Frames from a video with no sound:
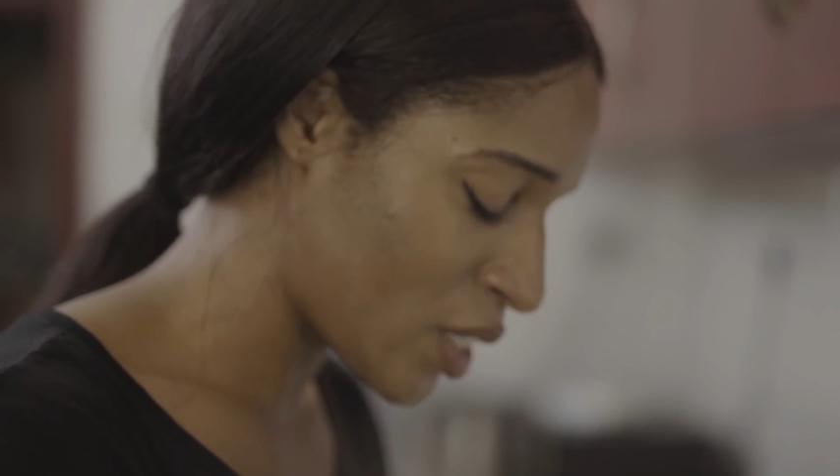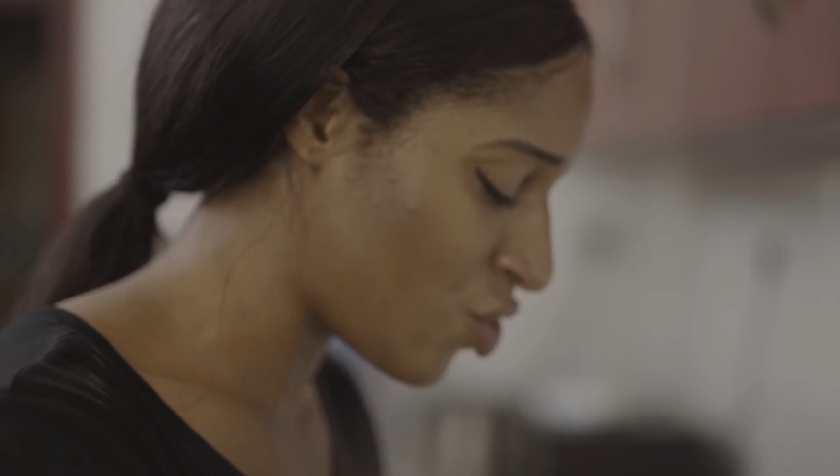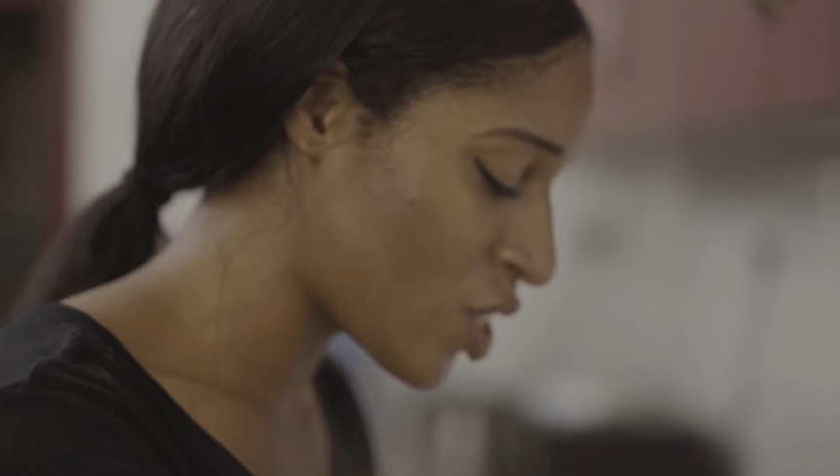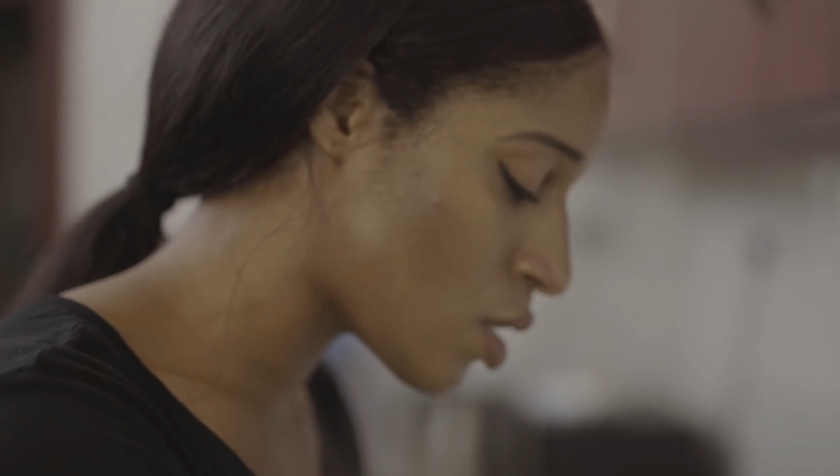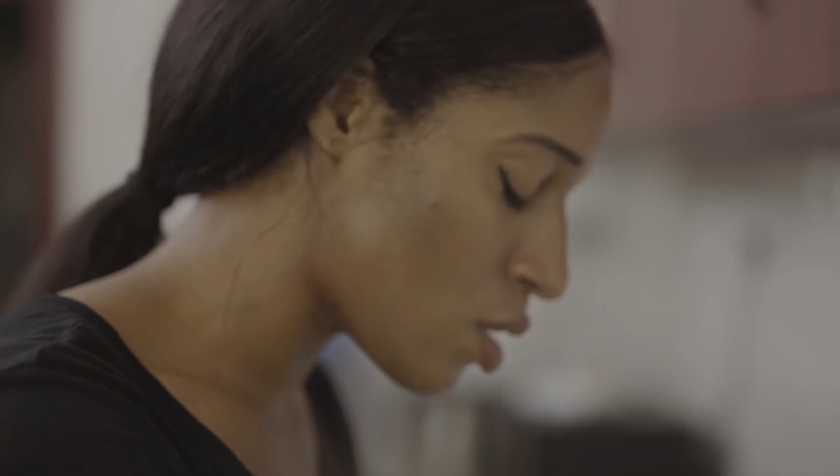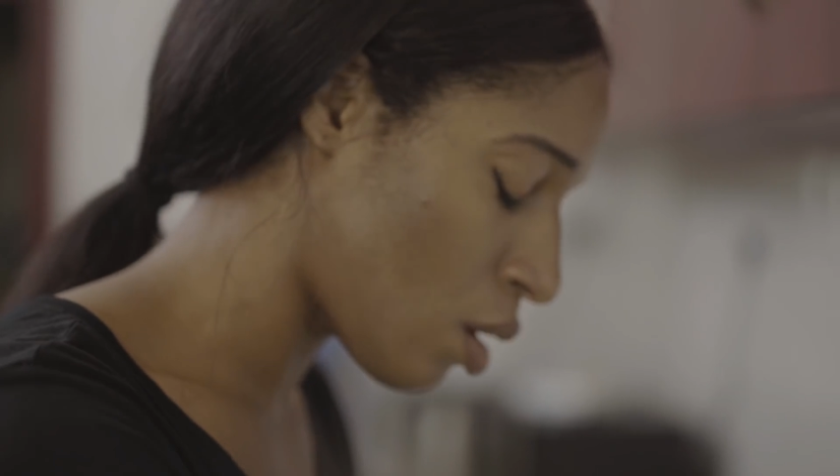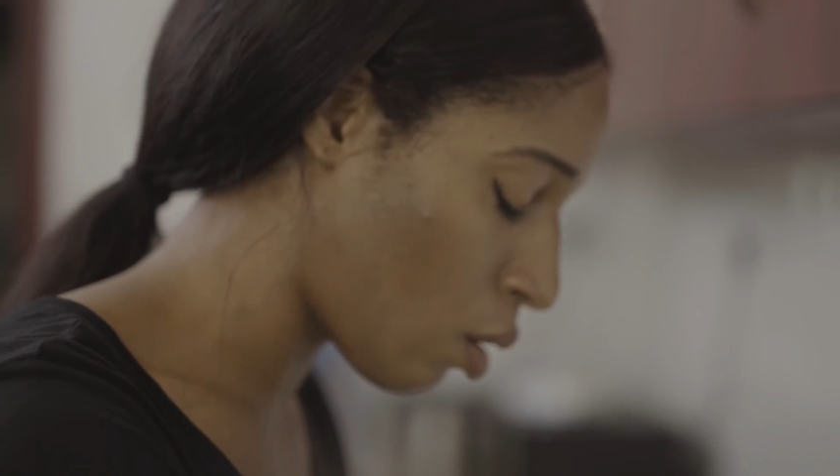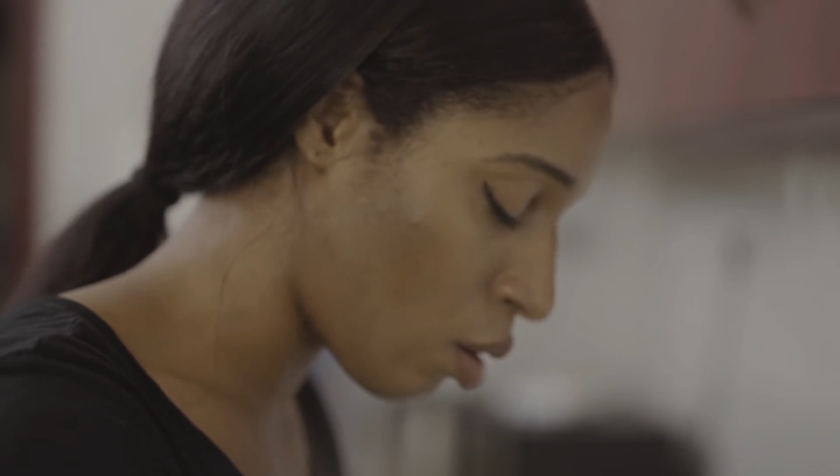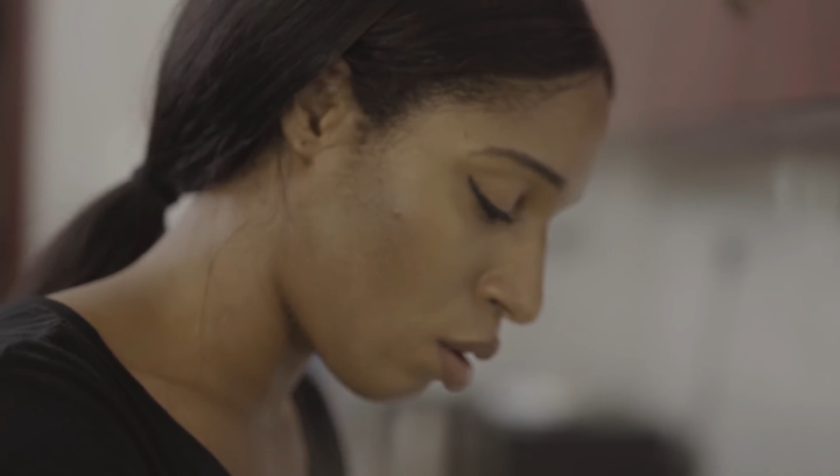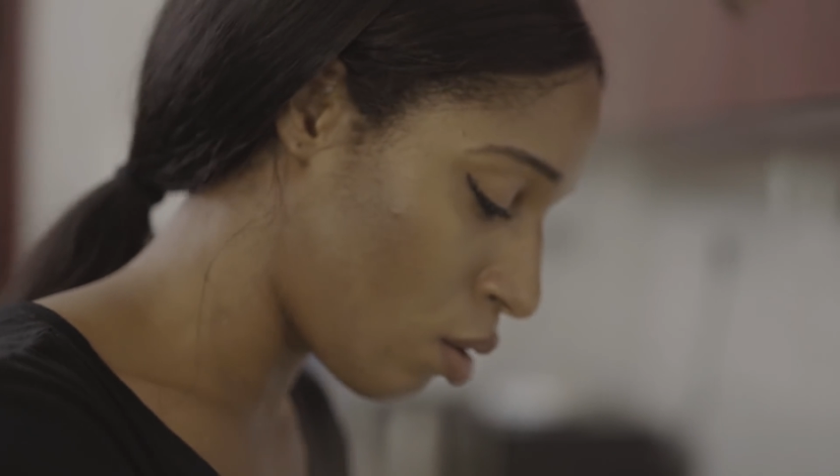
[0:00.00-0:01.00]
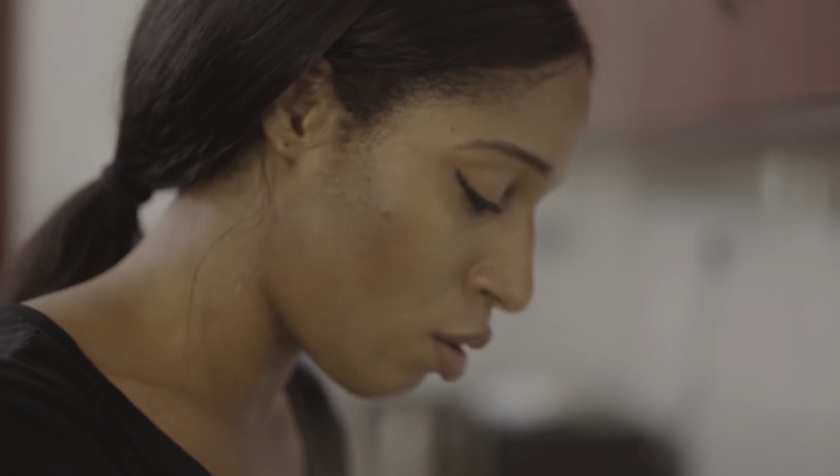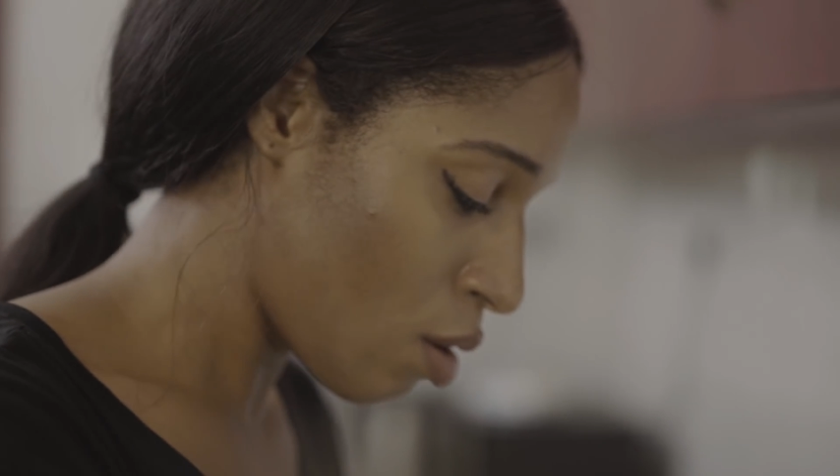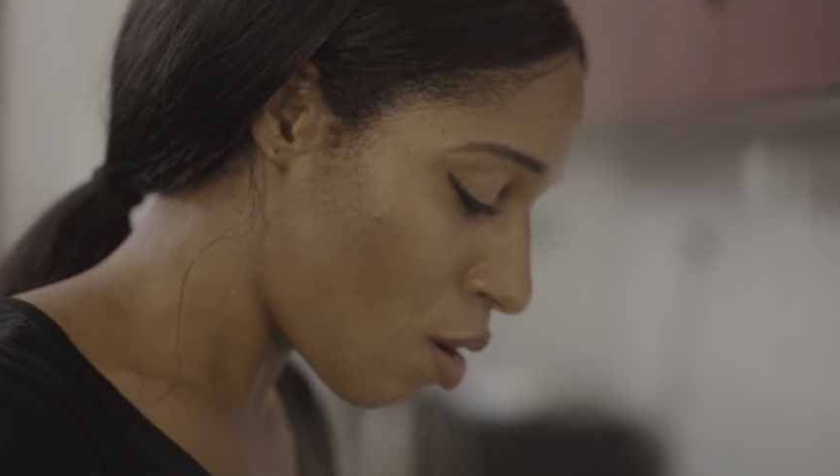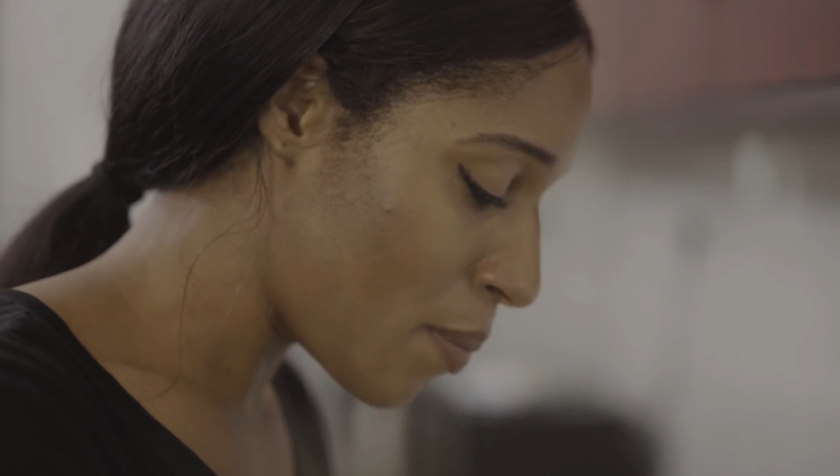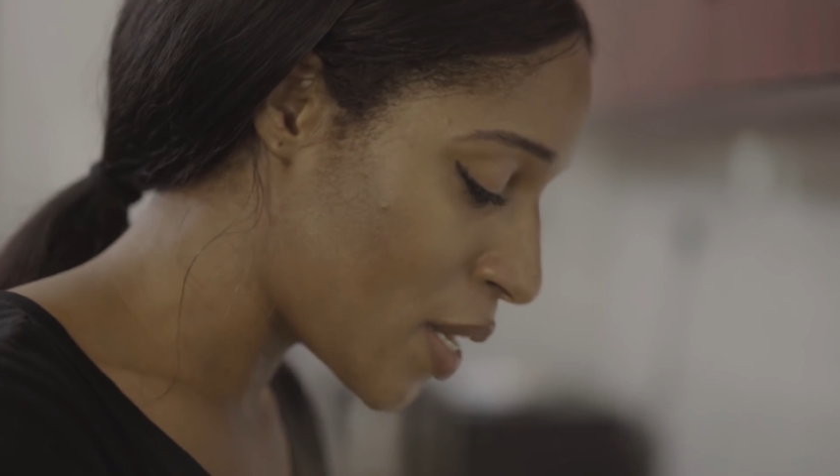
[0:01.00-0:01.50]
It just
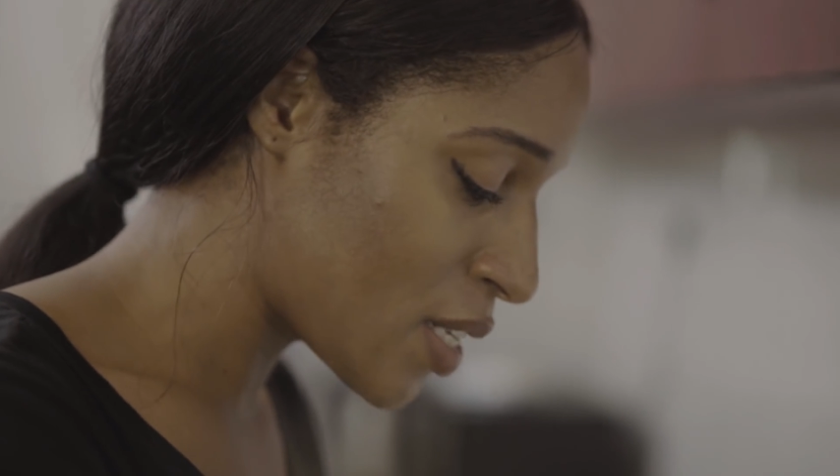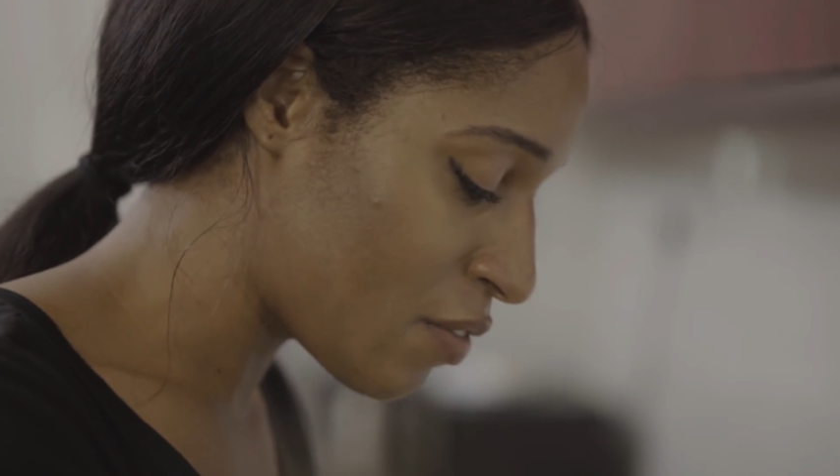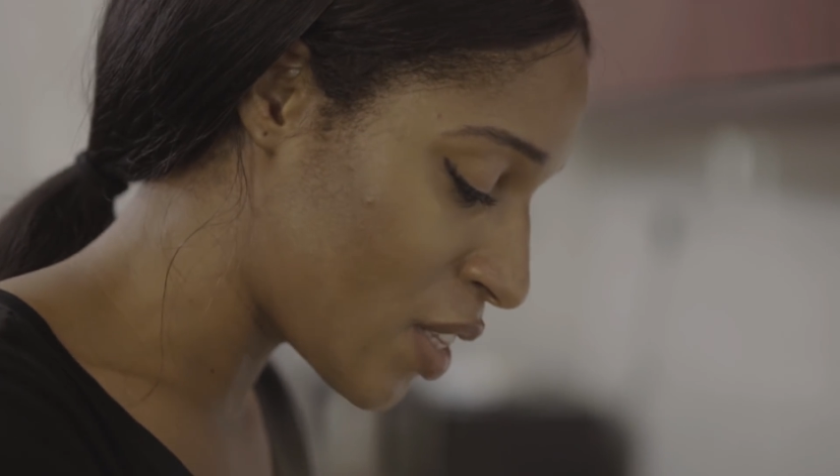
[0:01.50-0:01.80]
makes